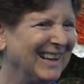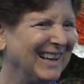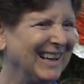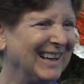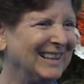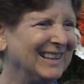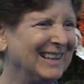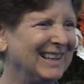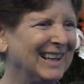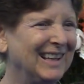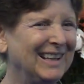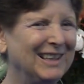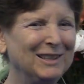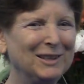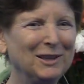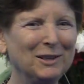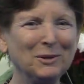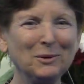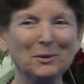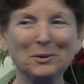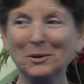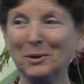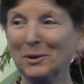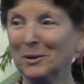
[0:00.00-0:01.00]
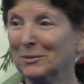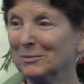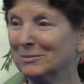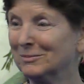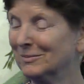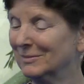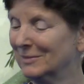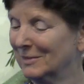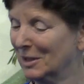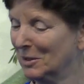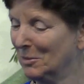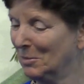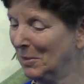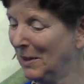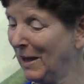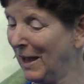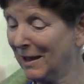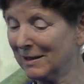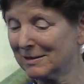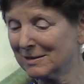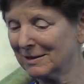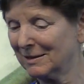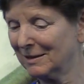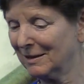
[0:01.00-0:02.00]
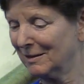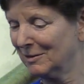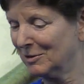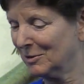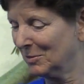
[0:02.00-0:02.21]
And then your capacity